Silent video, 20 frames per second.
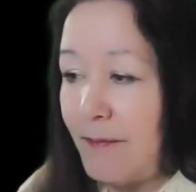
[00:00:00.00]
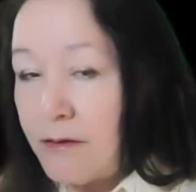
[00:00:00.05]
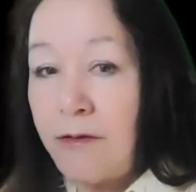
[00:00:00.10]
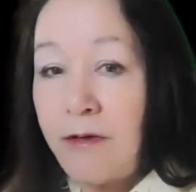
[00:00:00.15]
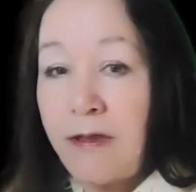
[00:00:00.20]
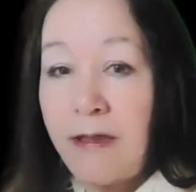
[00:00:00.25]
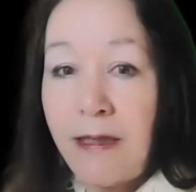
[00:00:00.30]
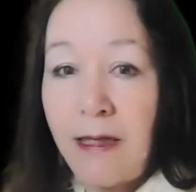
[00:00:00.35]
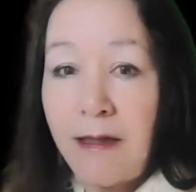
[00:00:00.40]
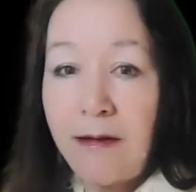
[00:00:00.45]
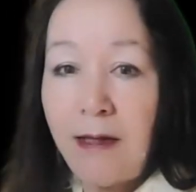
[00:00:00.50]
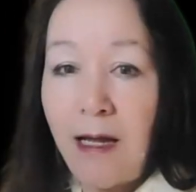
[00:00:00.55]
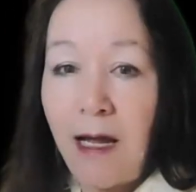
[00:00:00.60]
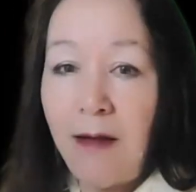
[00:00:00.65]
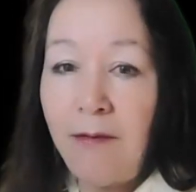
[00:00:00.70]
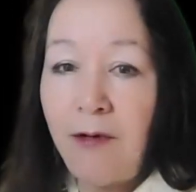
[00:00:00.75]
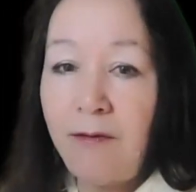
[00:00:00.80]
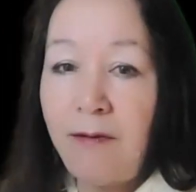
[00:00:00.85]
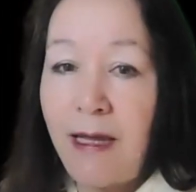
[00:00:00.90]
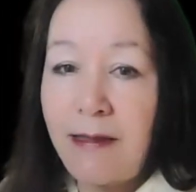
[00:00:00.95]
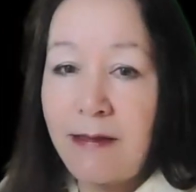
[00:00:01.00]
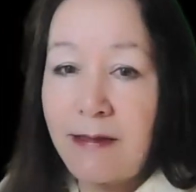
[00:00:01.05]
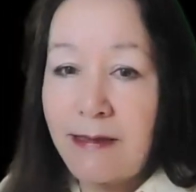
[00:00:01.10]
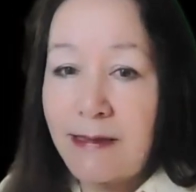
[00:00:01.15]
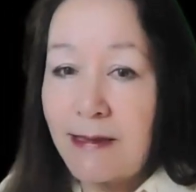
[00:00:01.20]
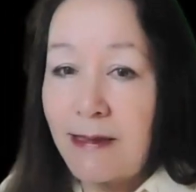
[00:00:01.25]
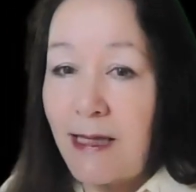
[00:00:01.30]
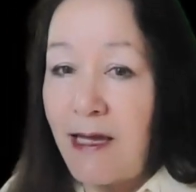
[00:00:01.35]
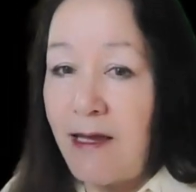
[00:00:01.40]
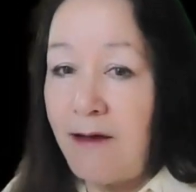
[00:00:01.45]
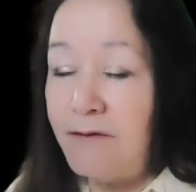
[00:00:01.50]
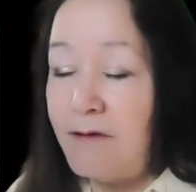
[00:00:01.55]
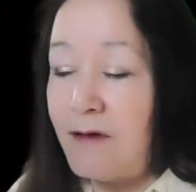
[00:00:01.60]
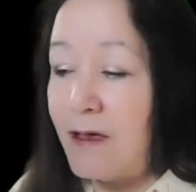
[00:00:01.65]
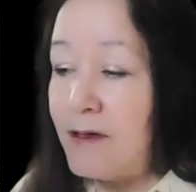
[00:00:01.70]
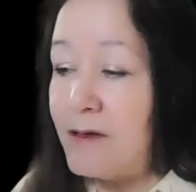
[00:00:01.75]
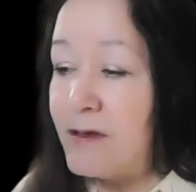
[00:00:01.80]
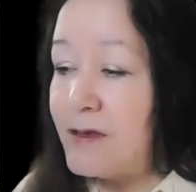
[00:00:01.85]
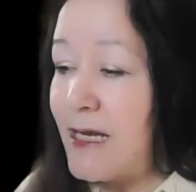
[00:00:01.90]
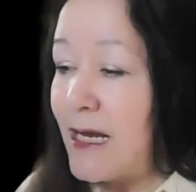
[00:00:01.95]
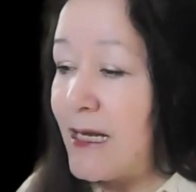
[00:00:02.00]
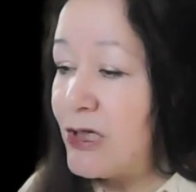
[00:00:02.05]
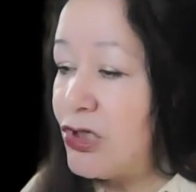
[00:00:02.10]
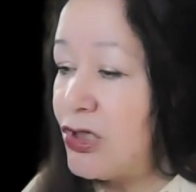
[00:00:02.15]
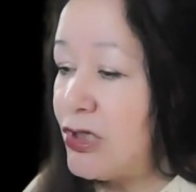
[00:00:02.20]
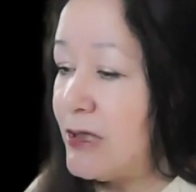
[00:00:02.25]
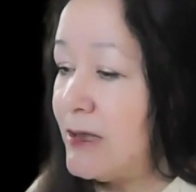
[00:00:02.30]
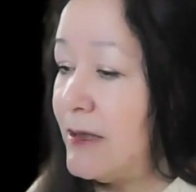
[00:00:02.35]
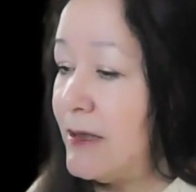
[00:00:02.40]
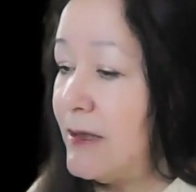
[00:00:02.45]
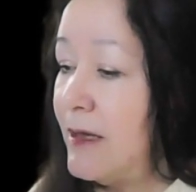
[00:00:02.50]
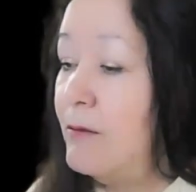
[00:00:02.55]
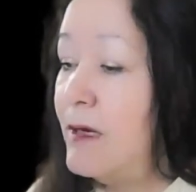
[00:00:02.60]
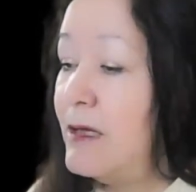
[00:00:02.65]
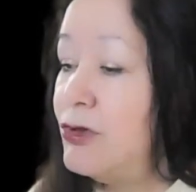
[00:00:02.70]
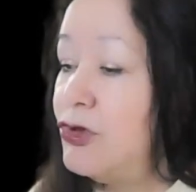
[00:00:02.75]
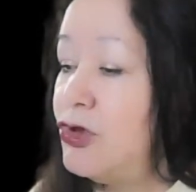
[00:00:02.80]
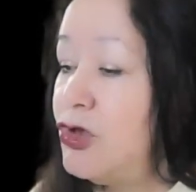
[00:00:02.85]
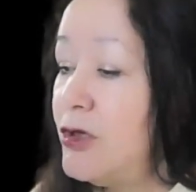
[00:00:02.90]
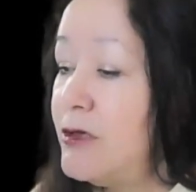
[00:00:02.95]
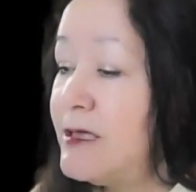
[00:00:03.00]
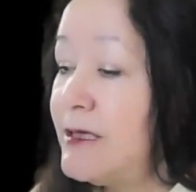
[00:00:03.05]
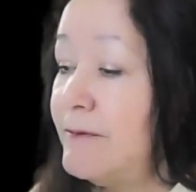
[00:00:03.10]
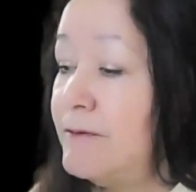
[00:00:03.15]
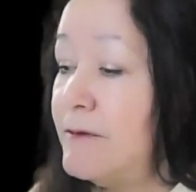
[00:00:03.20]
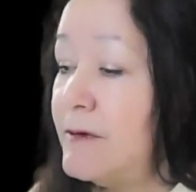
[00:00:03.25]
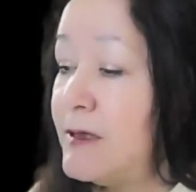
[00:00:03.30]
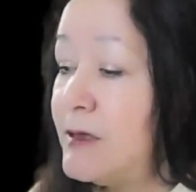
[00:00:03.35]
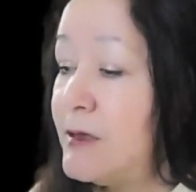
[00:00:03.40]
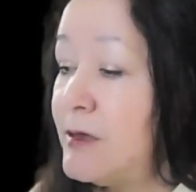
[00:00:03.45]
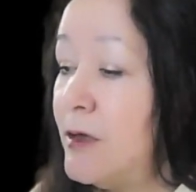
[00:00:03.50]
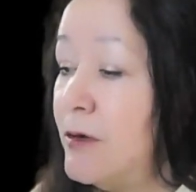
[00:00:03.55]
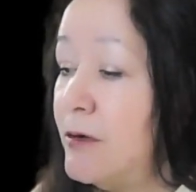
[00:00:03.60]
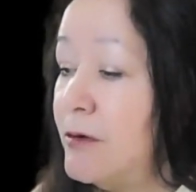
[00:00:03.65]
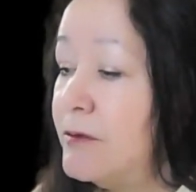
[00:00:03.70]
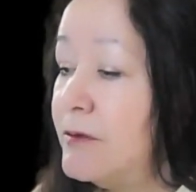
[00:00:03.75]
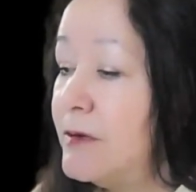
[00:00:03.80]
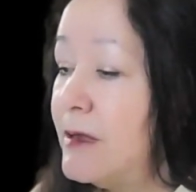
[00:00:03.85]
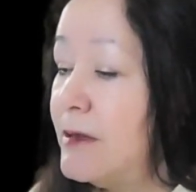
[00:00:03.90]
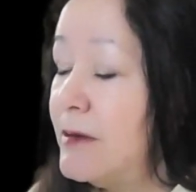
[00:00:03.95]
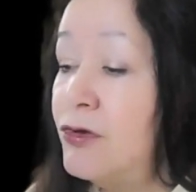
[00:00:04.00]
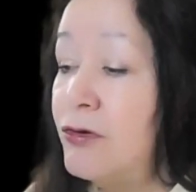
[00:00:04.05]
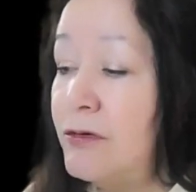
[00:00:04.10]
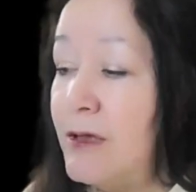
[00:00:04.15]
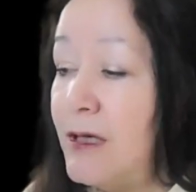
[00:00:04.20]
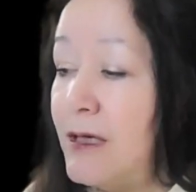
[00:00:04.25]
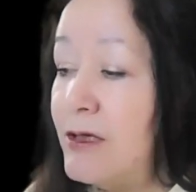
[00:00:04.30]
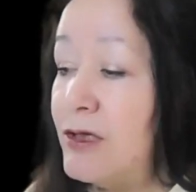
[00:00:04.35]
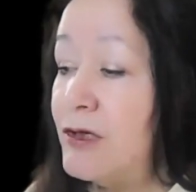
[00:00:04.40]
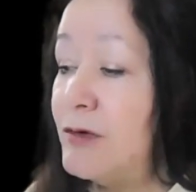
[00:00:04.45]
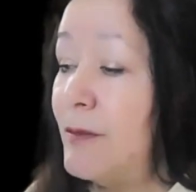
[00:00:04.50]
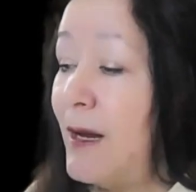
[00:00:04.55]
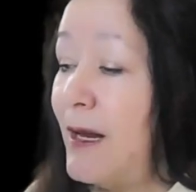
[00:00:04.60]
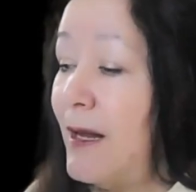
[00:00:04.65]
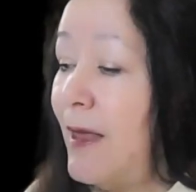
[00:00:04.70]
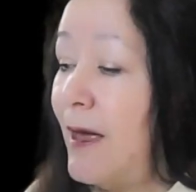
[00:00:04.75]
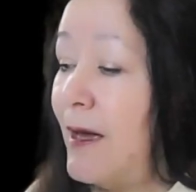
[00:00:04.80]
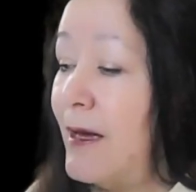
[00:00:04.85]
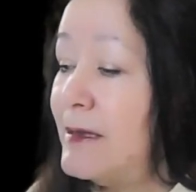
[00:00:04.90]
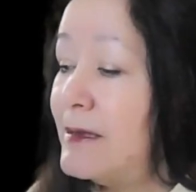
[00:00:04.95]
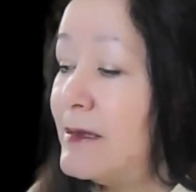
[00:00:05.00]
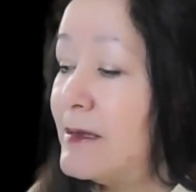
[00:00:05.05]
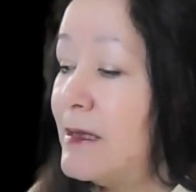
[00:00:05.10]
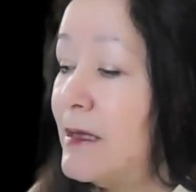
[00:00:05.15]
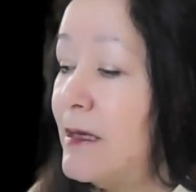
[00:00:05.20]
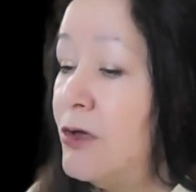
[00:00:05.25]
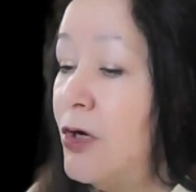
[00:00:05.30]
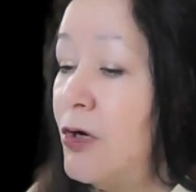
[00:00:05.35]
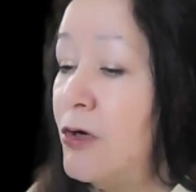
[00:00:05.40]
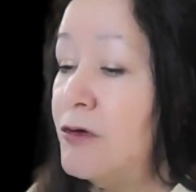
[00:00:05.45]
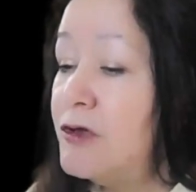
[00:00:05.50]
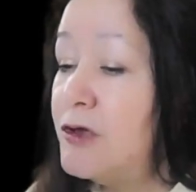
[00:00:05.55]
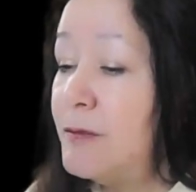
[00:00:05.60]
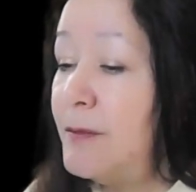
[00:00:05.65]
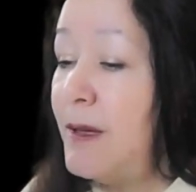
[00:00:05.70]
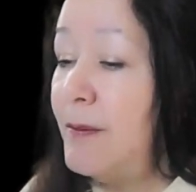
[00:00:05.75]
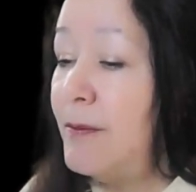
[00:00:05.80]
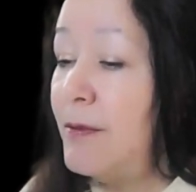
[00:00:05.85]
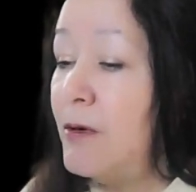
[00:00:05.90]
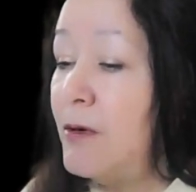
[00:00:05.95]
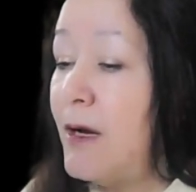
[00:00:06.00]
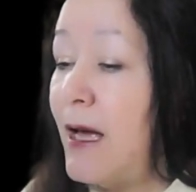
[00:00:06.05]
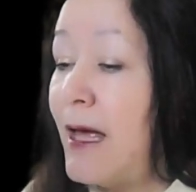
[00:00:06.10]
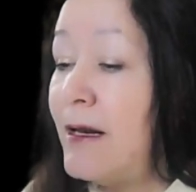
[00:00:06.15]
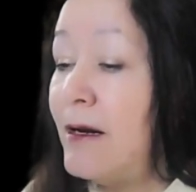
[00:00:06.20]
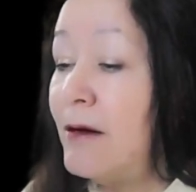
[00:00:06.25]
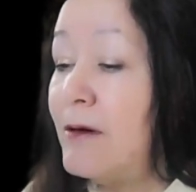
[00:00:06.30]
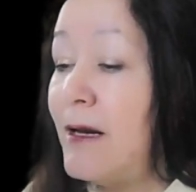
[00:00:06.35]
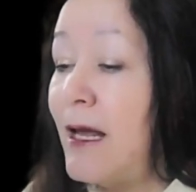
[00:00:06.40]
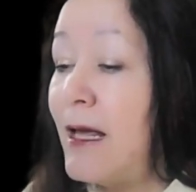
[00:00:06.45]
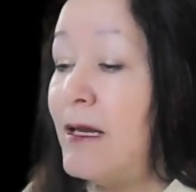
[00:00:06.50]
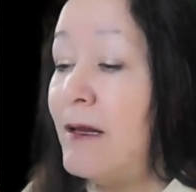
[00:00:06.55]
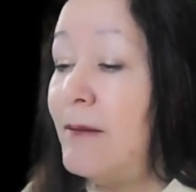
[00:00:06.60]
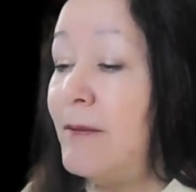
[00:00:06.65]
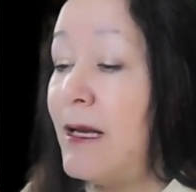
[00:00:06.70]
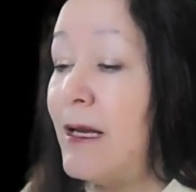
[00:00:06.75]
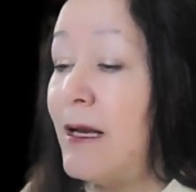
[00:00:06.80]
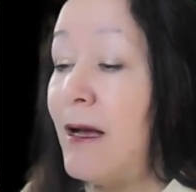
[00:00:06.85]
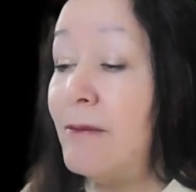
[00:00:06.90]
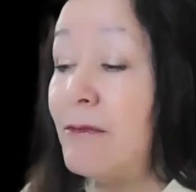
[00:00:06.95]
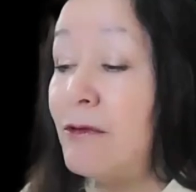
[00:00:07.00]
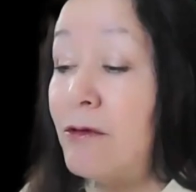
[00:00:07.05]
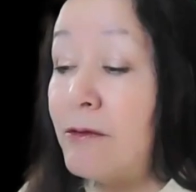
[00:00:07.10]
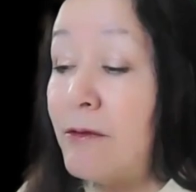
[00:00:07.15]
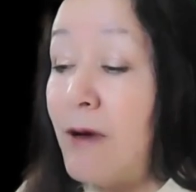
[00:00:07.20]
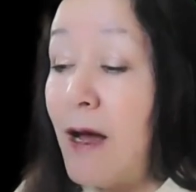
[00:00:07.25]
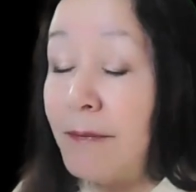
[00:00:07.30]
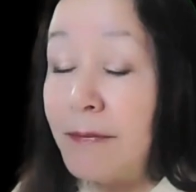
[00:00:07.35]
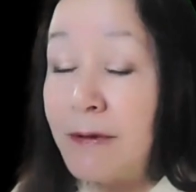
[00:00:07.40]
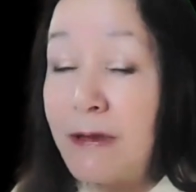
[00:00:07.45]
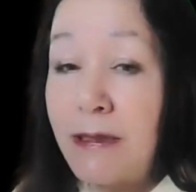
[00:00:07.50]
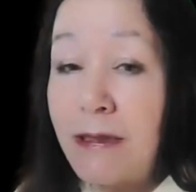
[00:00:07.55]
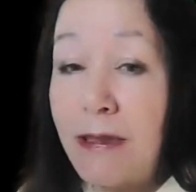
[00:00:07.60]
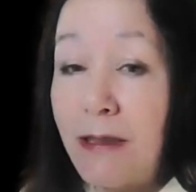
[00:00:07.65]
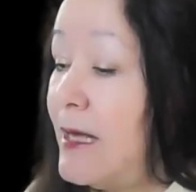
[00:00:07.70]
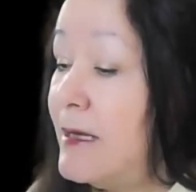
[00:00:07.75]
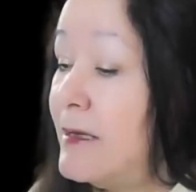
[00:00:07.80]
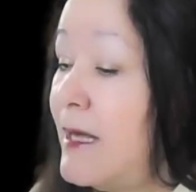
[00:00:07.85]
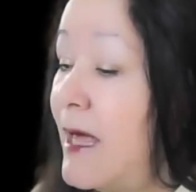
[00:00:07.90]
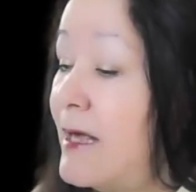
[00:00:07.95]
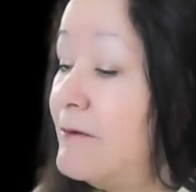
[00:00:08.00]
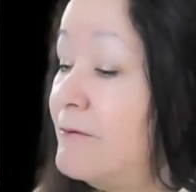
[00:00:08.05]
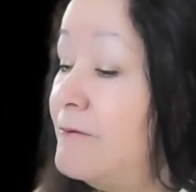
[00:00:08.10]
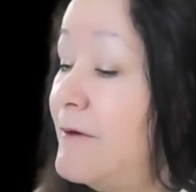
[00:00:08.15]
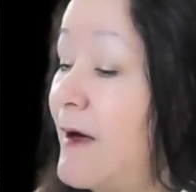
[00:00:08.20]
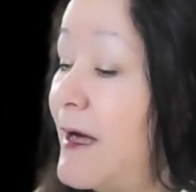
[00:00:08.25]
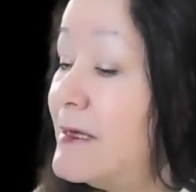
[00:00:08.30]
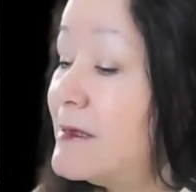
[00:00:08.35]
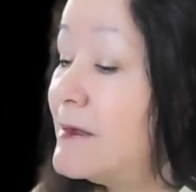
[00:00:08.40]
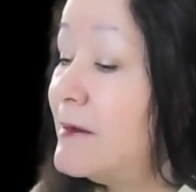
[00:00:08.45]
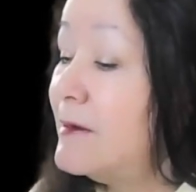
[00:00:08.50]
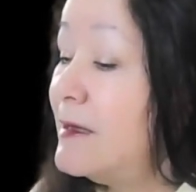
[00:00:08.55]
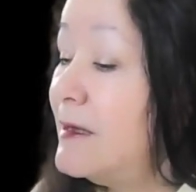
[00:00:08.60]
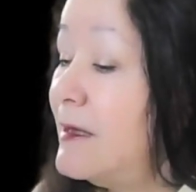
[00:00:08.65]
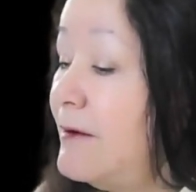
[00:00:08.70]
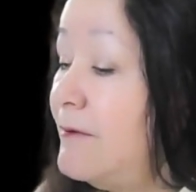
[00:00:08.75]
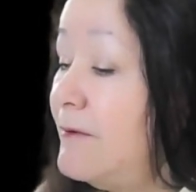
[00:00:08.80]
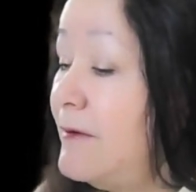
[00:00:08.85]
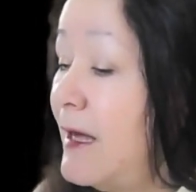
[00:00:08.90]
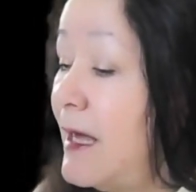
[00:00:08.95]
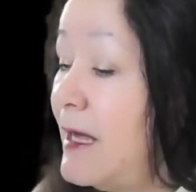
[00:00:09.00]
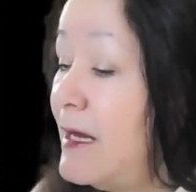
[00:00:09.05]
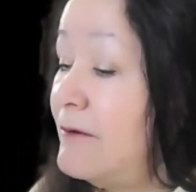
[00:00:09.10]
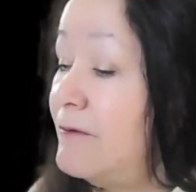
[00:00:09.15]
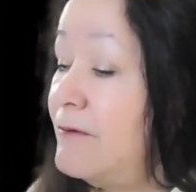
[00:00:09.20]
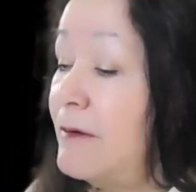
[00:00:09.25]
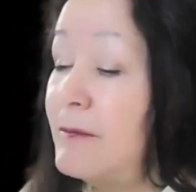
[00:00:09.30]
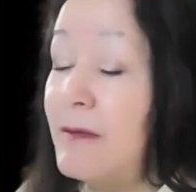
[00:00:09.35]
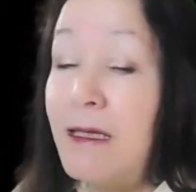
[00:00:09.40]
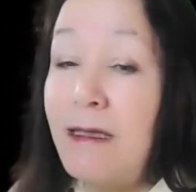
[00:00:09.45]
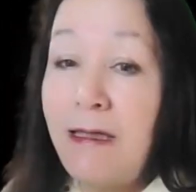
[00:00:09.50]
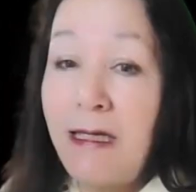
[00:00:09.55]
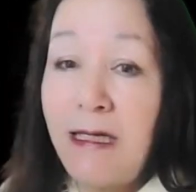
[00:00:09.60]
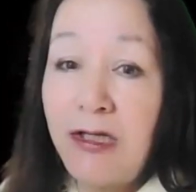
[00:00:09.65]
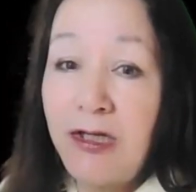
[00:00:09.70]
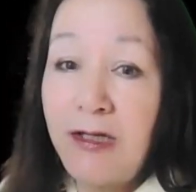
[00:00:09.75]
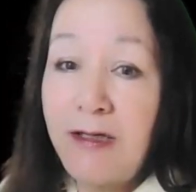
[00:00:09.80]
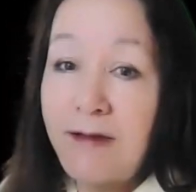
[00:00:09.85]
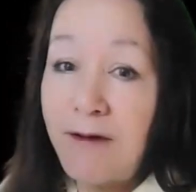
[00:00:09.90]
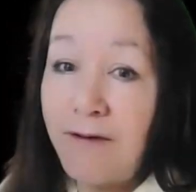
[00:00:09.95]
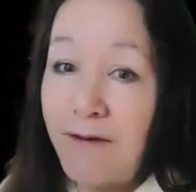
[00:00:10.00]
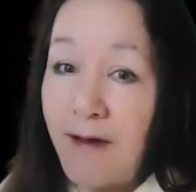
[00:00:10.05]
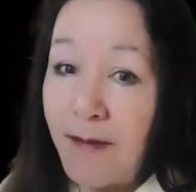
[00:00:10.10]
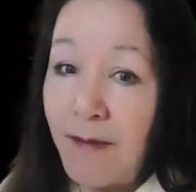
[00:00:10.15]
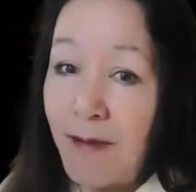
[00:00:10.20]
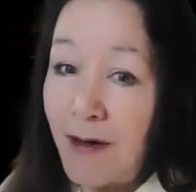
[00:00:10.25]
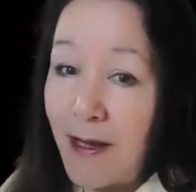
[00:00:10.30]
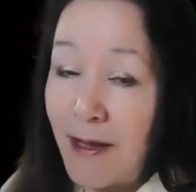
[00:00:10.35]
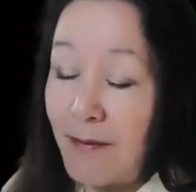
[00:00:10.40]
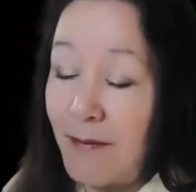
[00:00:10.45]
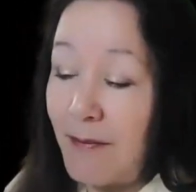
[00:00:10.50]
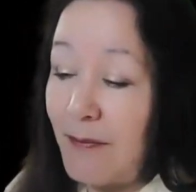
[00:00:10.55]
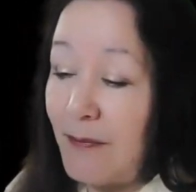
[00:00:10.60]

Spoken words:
During that time of that slave transaction, when Joseph was sold to the Ishmaelites, those people had already become corrupt and had vastly deviated from the teachings of Abraham.